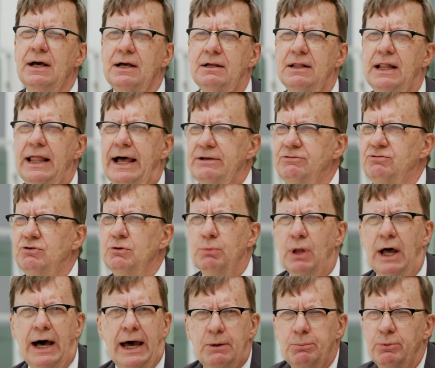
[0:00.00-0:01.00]
classroom
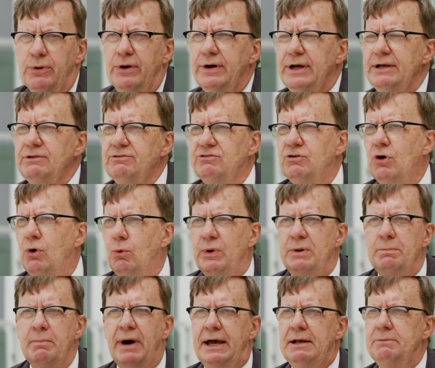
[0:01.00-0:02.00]
libraries. So
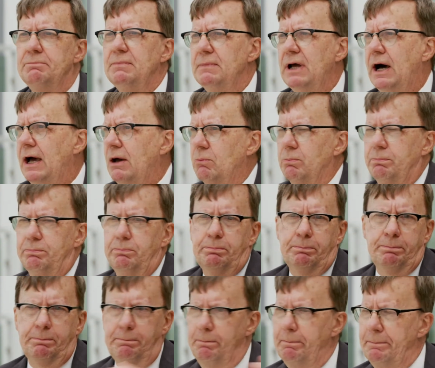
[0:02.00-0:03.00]
I
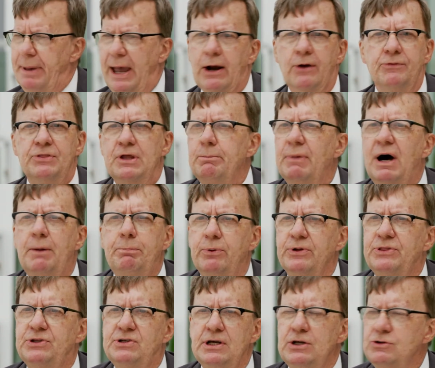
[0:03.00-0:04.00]
paired them up
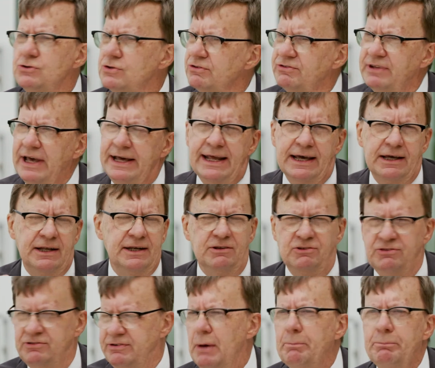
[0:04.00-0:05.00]
with teachers that had
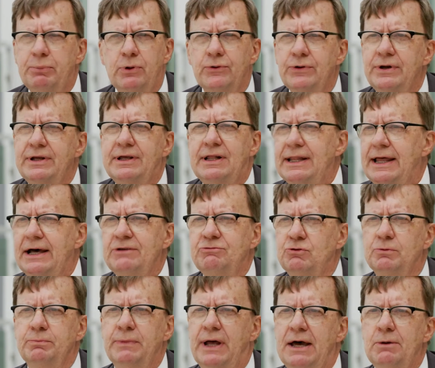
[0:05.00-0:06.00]
exemplary
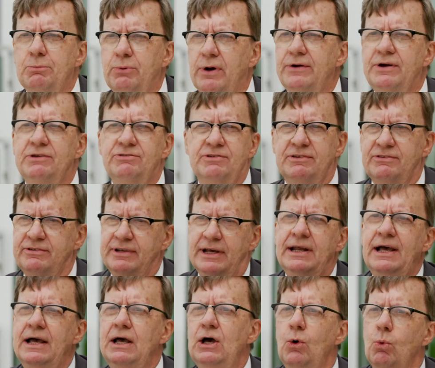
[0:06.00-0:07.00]
classroom libraries and
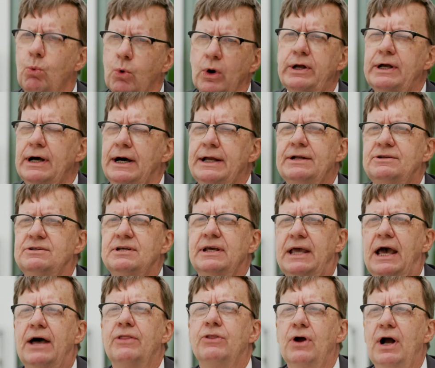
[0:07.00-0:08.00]
said, work on it
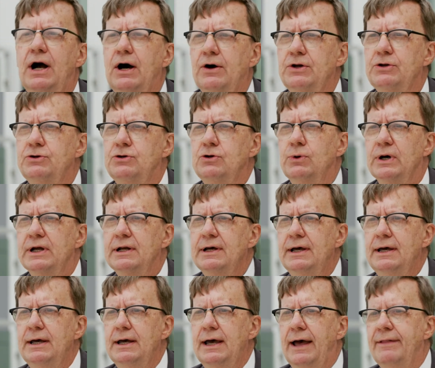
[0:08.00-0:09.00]
together, how to do it.
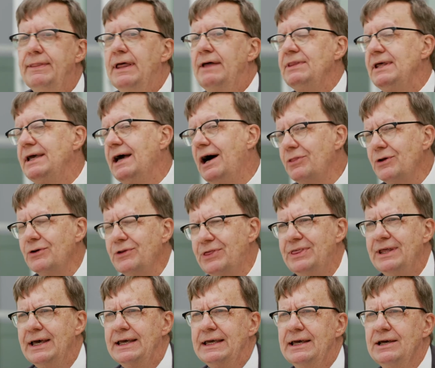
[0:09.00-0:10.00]
And then the other
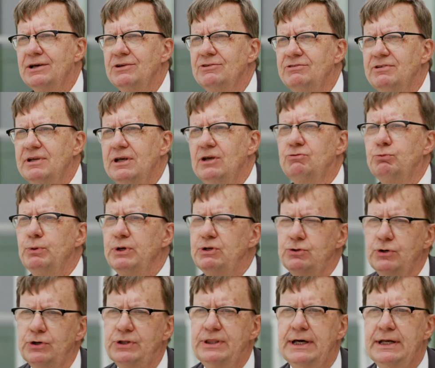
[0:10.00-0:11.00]
thing is we
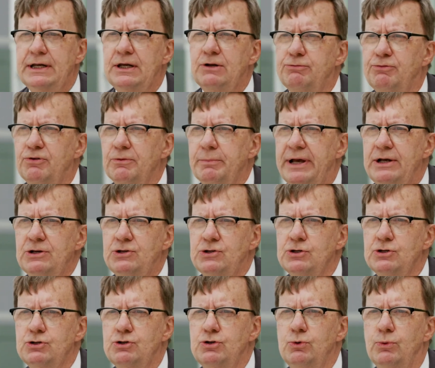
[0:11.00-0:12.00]
took that
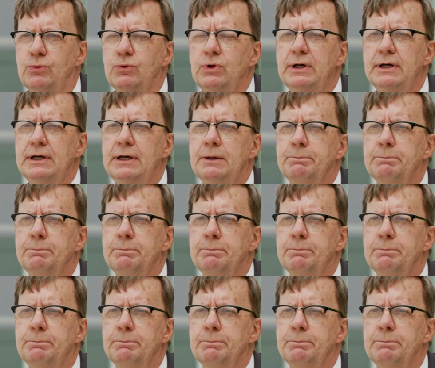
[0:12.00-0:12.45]
information to